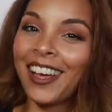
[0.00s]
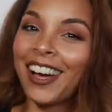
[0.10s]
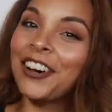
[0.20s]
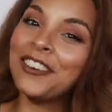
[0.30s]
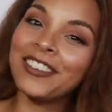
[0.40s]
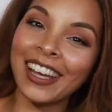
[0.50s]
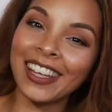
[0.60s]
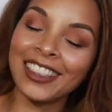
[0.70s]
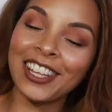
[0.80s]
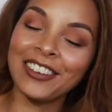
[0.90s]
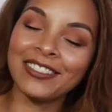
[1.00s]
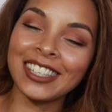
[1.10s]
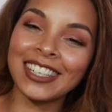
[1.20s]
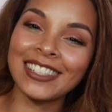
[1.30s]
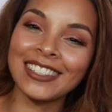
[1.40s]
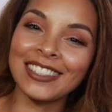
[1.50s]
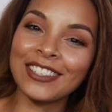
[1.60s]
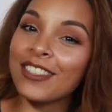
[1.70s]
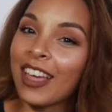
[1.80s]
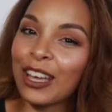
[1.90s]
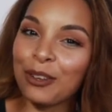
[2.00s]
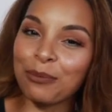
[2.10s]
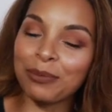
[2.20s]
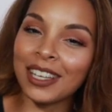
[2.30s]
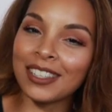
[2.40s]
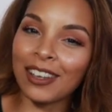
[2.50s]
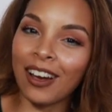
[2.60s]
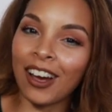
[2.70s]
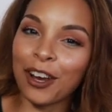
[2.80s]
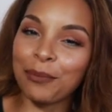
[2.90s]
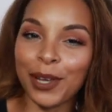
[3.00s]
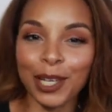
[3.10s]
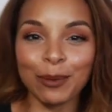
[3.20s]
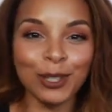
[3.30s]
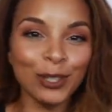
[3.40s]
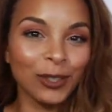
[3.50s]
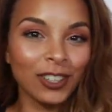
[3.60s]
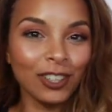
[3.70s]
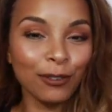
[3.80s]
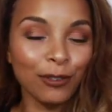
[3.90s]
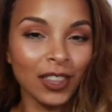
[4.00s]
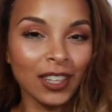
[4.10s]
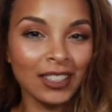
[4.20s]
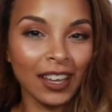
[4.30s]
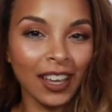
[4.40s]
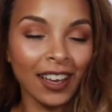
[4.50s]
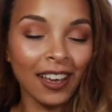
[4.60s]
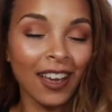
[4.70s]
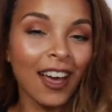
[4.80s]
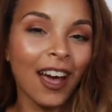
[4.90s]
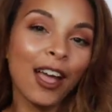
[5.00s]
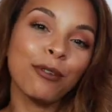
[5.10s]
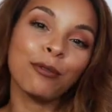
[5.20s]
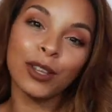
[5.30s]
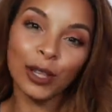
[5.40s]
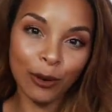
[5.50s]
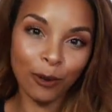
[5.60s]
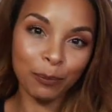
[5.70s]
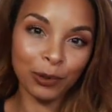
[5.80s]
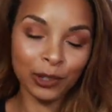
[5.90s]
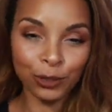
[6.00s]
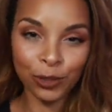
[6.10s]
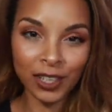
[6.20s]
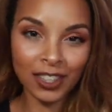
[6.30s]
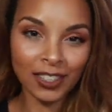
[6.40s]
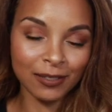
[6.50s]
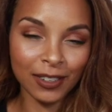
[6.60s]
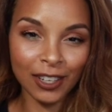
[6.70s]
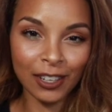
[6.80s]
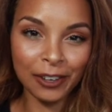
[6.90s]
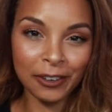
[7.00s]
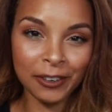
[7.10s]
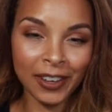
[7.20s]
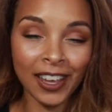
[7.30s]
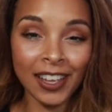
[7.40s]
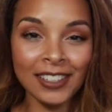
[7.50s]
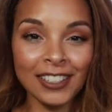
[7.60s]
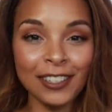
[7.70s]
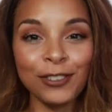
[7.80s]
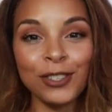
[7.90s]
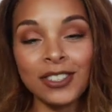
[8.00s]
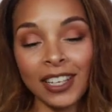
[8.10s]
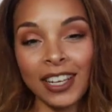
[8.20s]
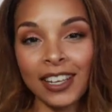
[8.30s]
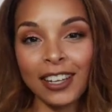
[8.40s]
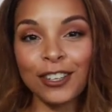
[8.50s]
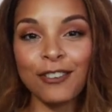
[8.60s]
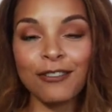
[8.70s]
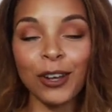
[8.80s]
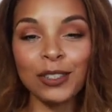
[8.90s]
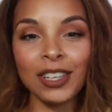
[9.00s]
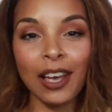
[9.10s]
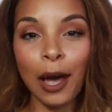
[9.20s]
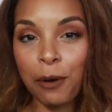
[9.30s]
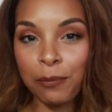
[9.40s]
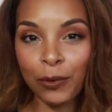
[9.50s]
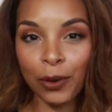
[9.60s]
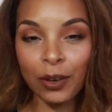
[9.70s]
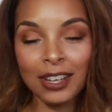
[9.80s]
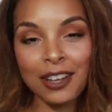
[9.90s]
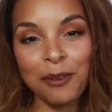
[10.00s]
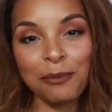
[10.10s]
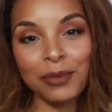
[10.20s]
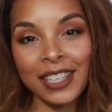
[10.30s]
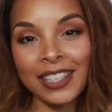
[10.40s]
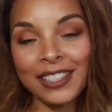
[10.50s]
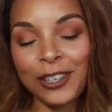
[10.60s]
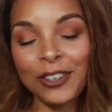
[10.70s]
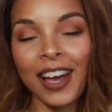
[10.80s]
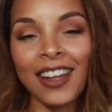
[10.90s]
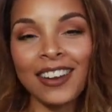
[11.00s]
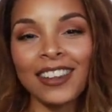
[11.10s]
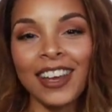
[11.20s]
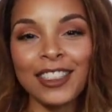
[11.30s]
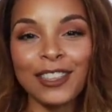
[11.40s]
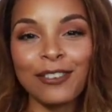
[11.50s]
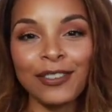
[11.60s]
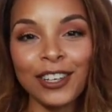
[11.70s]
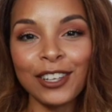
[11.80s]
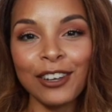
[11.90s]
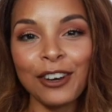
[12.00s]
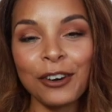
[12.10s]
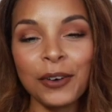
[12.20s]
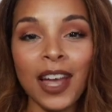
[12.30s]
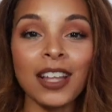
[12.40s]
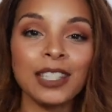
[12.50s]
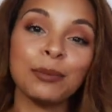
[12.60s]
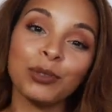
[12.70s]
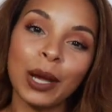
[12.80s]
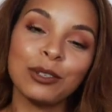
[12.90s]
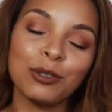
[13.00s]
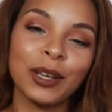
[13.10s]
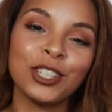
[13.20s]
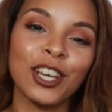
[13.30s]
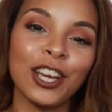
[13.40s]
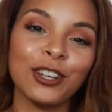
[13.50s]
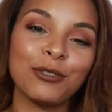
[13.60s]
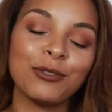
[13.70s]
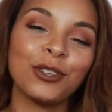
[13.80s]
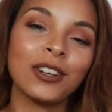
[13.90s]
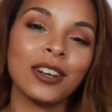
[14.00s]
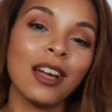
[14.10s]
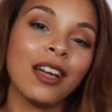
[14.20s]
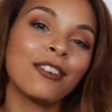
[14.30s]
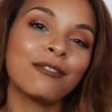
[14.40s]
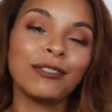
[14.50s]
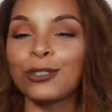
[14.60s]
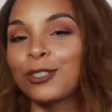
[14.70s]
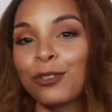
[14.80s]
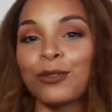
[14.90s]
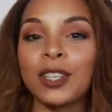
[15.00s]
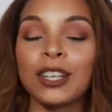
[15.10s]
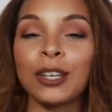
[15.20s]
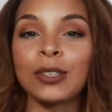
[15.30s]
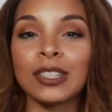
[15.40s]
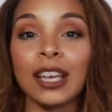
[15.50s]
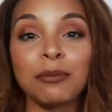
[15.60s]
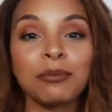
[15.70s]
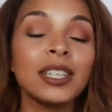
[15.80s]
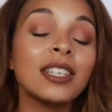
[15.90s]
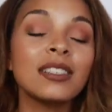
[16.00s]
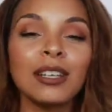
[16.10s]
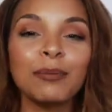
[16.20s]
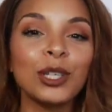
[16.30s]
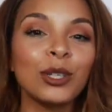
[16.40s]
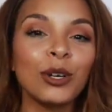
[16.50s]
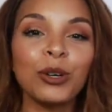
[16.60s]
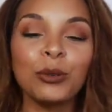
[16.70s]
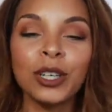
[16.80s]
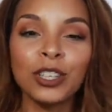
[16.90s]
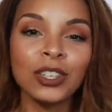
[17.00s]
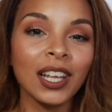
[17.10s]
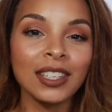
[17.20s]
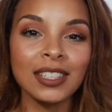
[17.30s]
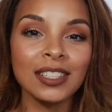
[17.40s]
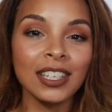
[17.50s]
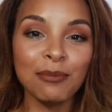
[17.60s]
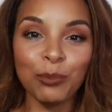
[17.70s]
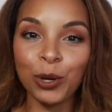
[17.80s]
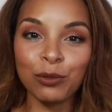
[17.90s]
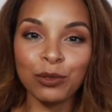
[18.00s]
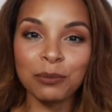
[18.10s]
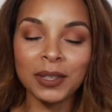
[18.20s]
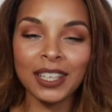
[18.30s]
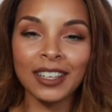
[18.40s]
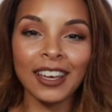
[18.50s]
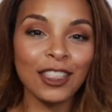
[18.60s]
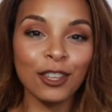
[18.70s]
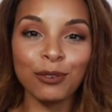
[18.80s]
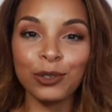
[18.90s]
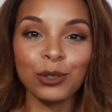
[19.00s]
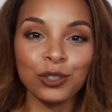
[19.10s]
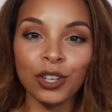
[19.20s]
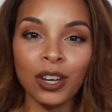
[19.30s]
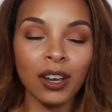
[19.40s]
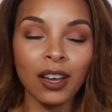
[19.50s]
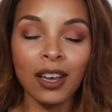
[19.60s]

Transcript: Alright lovelies, so that completes our makeup tutorial for the day. I really hope you enjoyed this video, and if you did and you found it helpful, please go ahead and like the video and subscribe to my channel for future videos. And please let me know what you'd like to see more from me in the future.